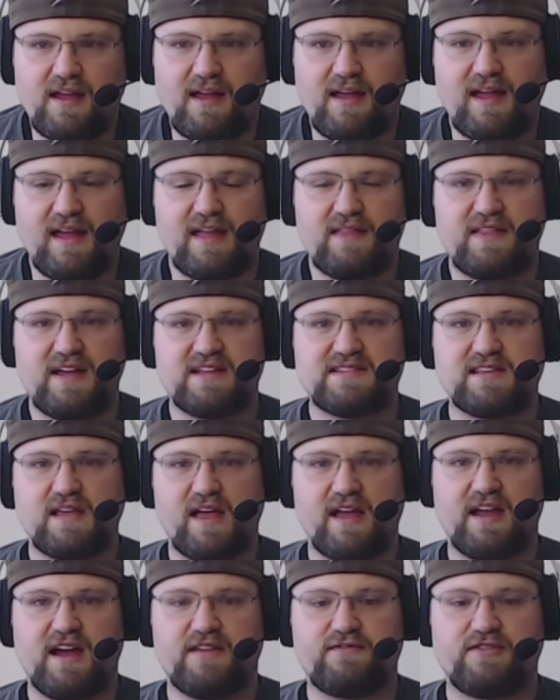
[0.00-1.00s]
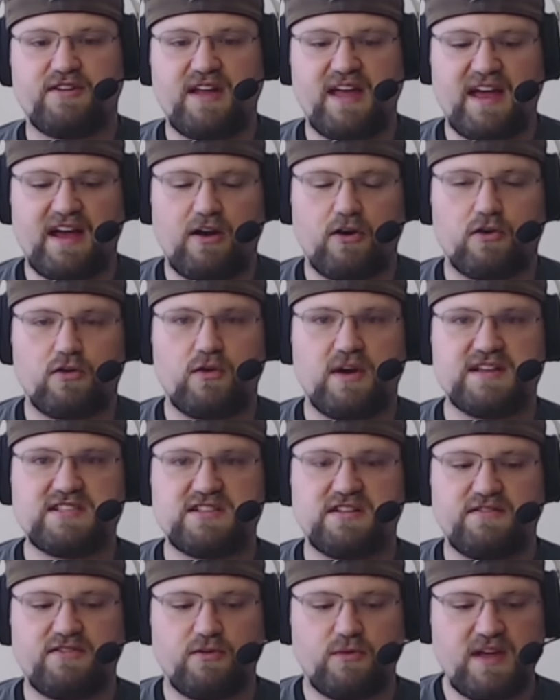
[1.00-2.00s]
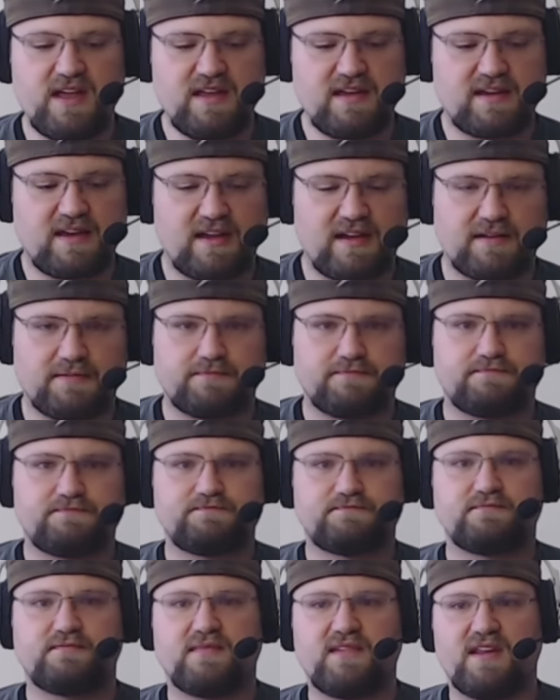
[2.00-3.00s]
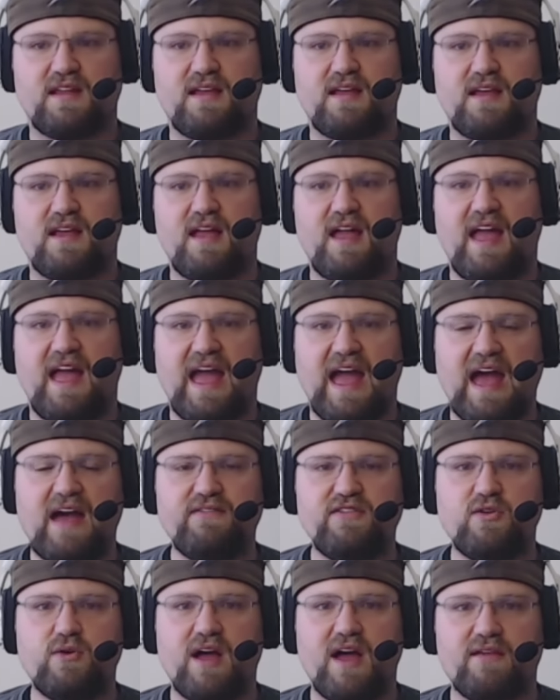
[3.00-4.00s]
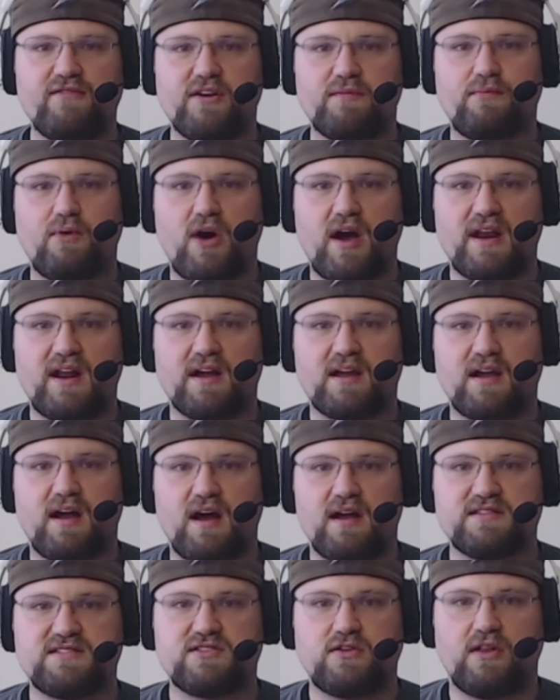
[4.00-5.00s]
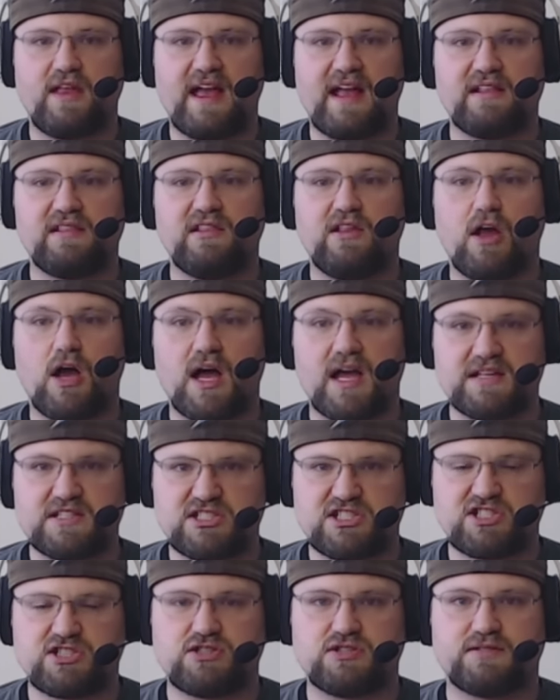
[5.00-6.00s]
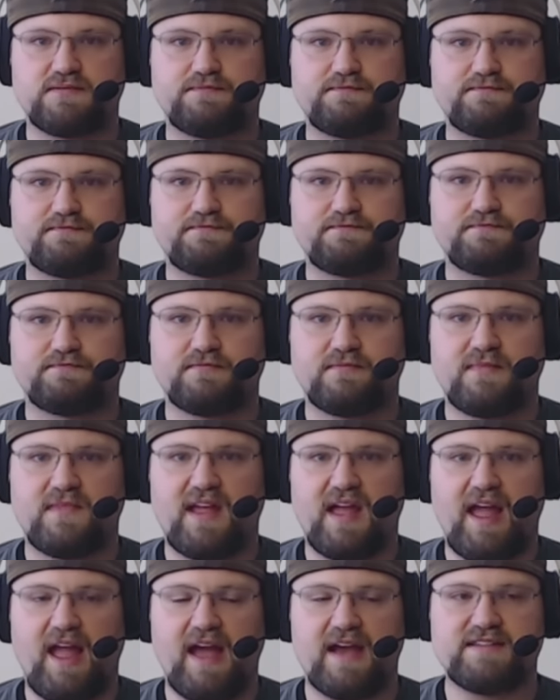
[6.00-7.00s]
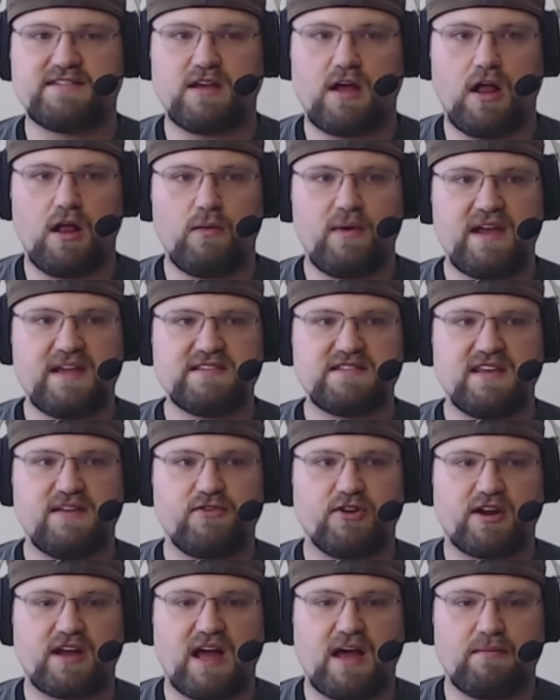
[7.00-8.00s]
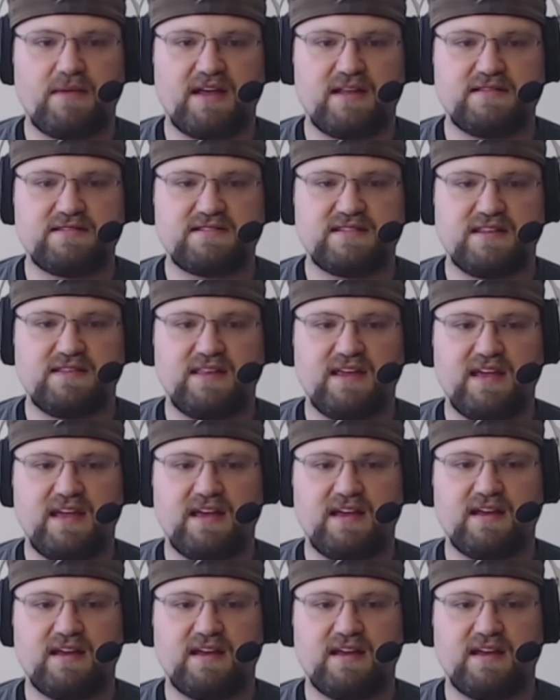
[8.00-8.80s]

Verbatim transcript: And that's all I got for now. Question of the week. Have you ever bought a console at launch? As always, leave your comments in the...